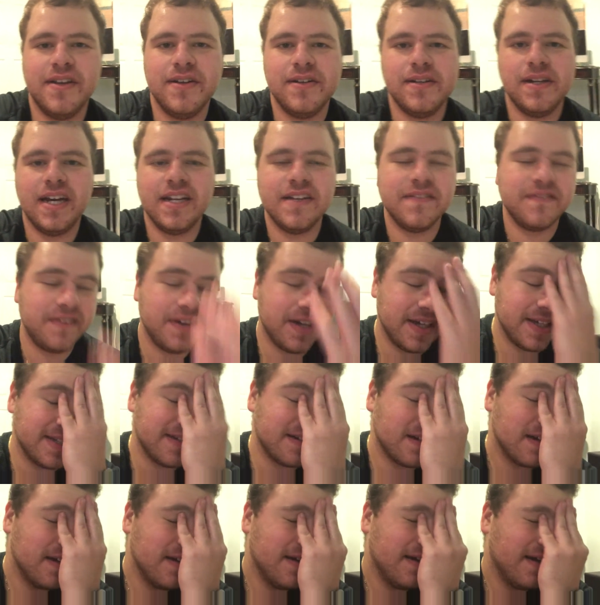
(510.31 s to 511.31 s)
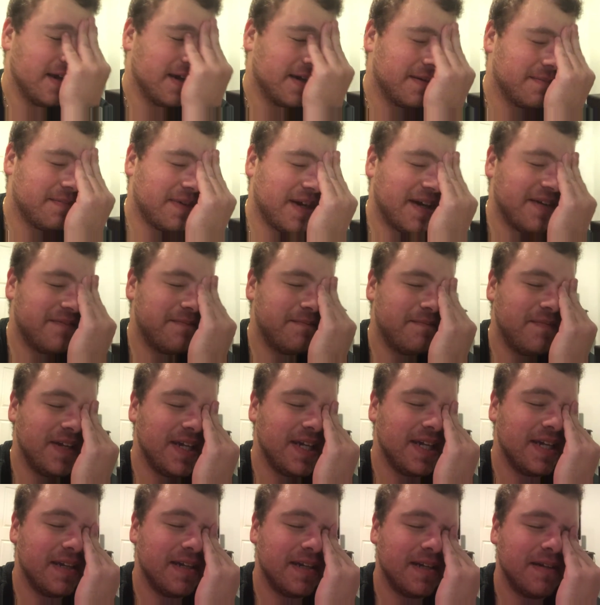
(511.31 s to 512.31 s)
They're not fun. My
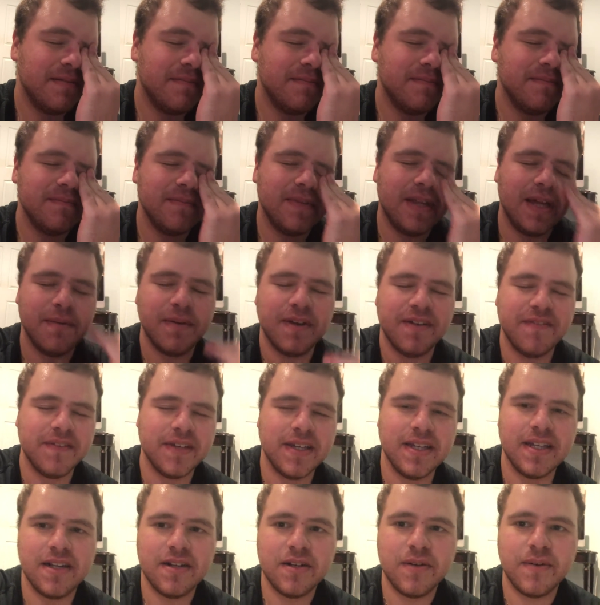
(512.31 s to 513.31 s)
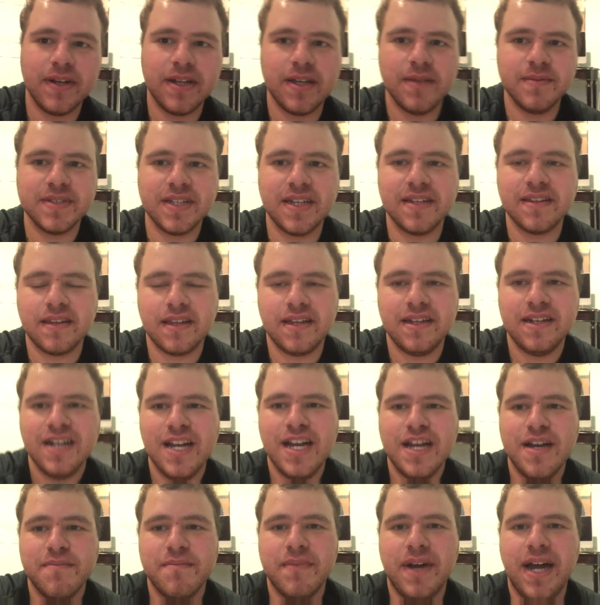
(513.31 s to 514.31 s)
feet, not my feet, I don't know why I keep saying that.
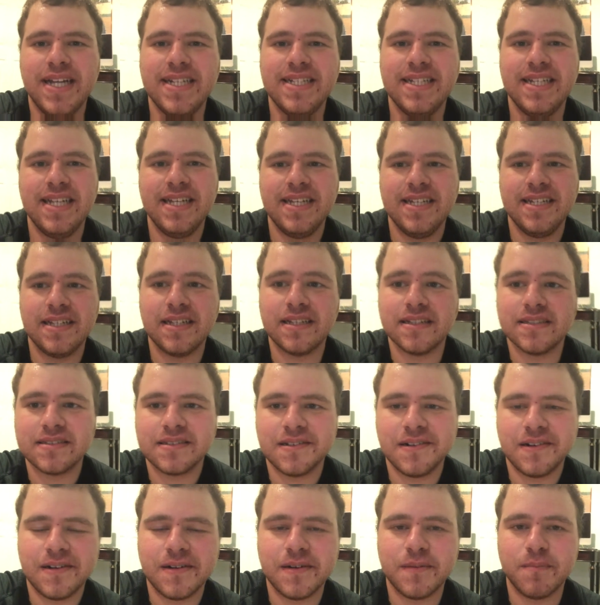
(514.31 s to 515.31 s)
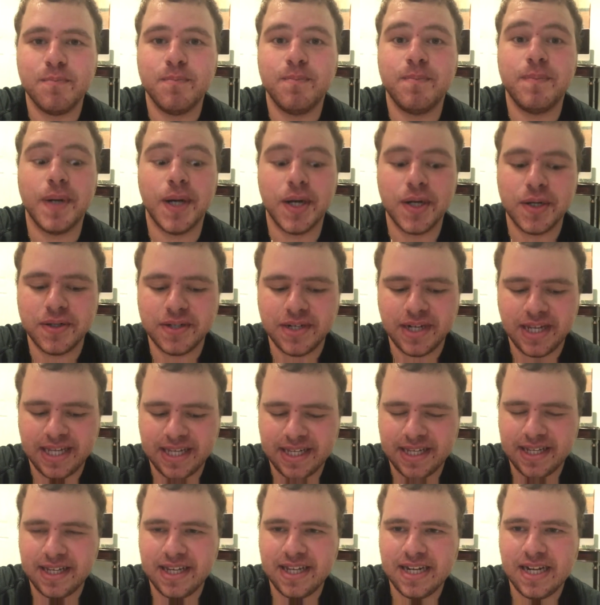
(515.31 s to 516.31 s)
My knees are
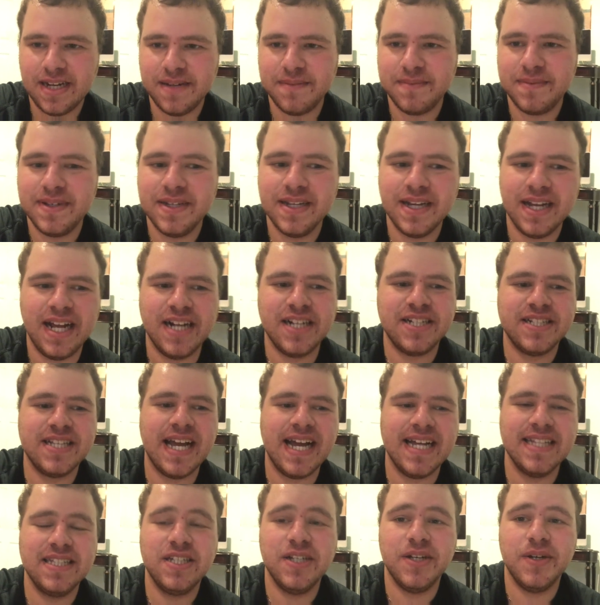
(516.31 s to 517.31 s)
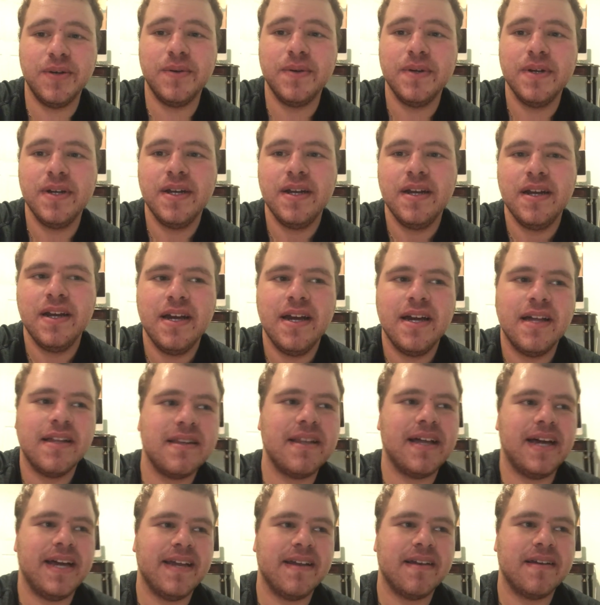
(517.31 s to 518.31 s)
burning and I'm, I just had to
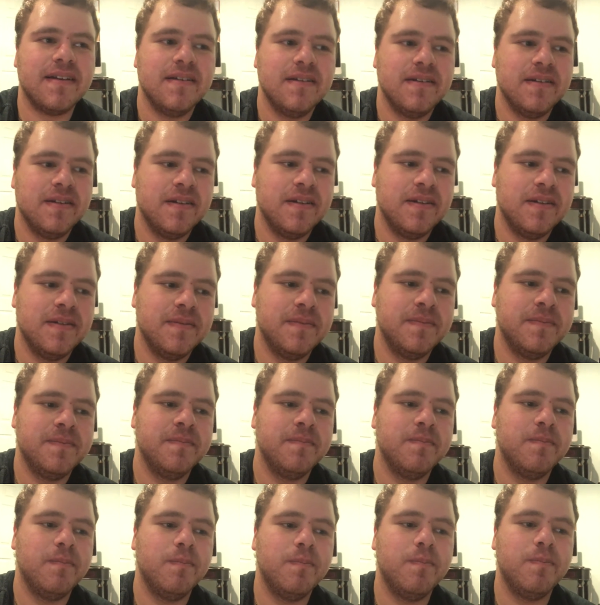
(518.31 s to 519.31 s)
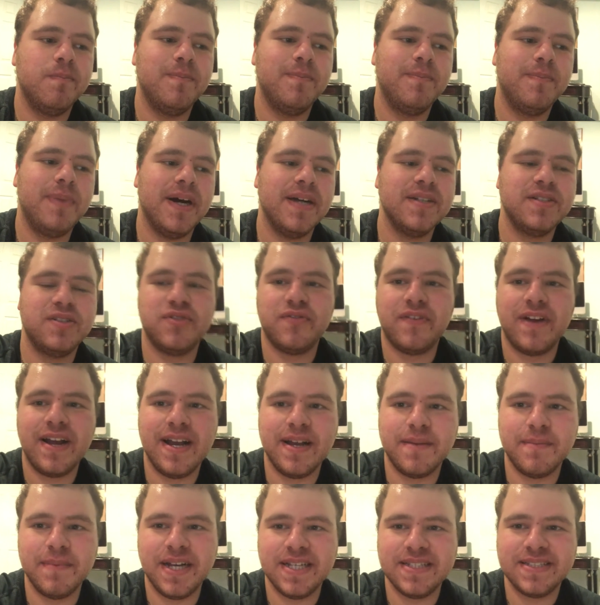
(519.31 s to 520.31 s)
like butt
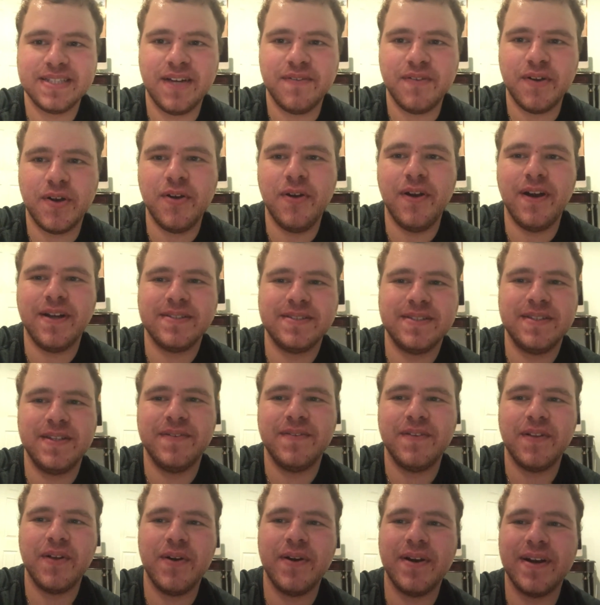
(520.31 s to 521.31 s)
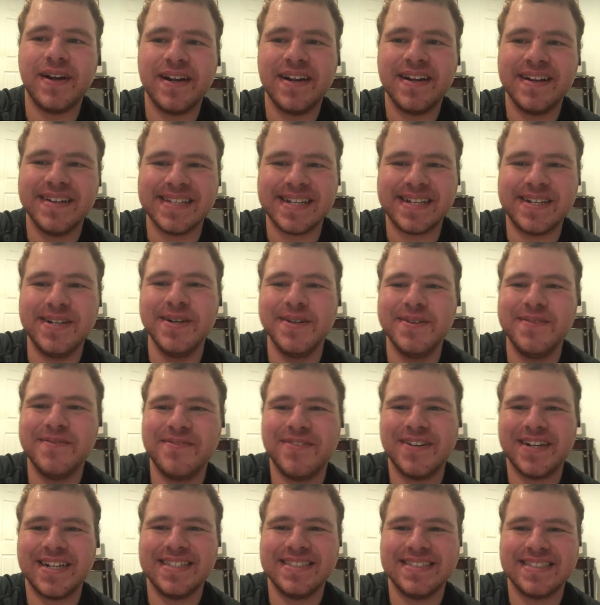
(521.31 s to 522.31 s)
drag myself across the floor because I couldn't
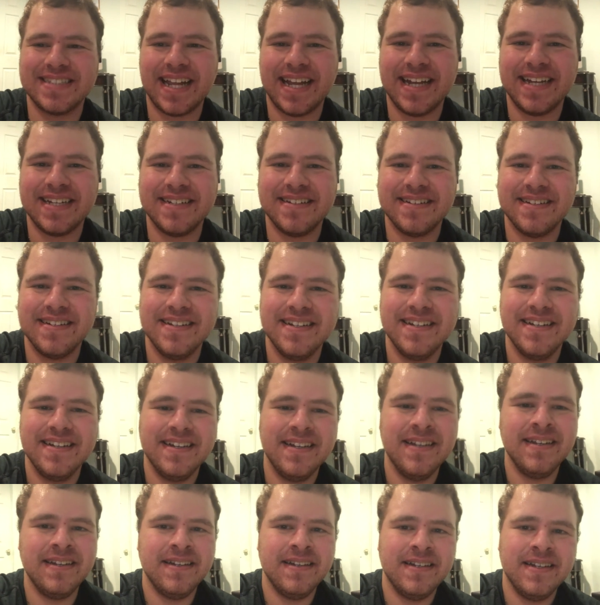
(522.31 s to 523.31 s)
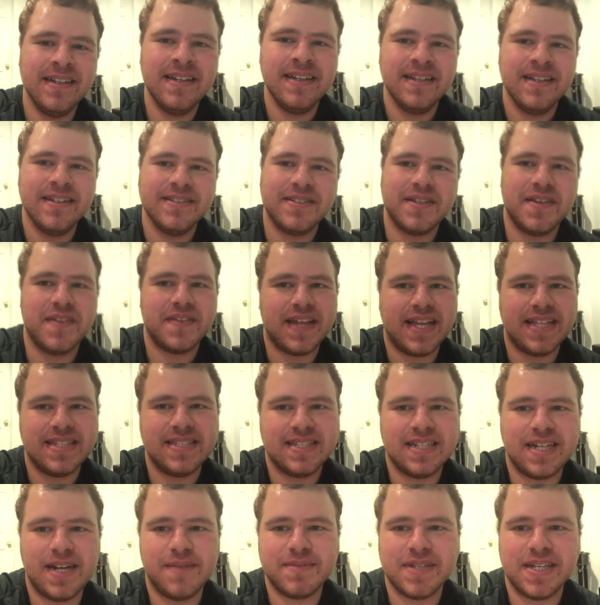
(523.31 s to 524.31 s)
freaking stand. So
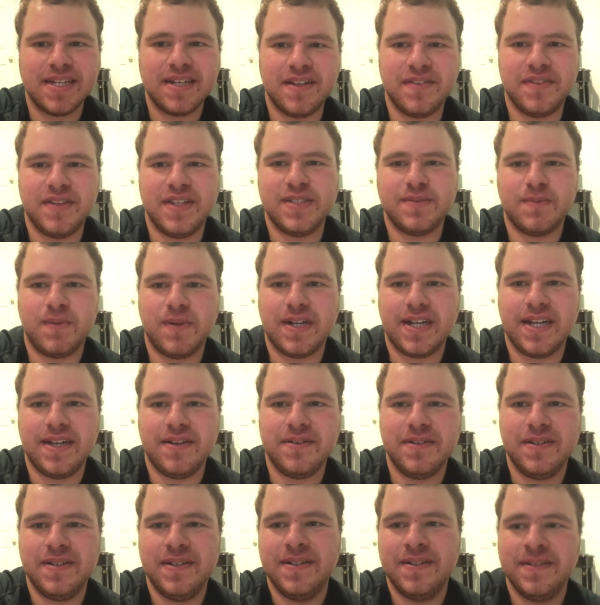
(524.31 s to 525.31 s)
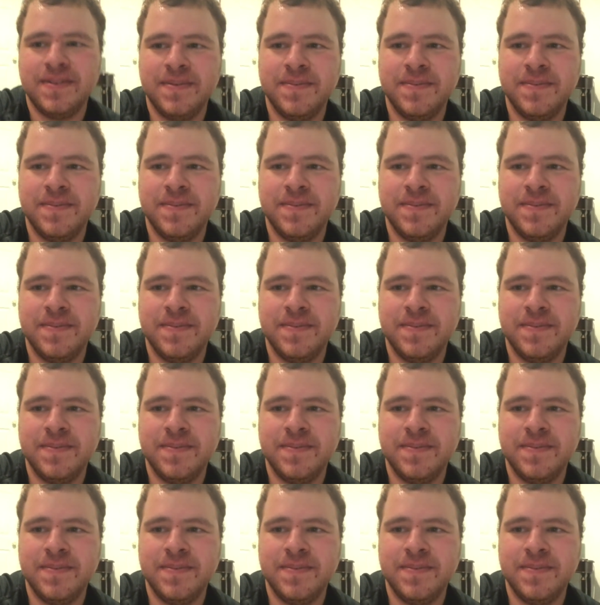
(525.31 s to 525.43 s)
that's an update on this workout.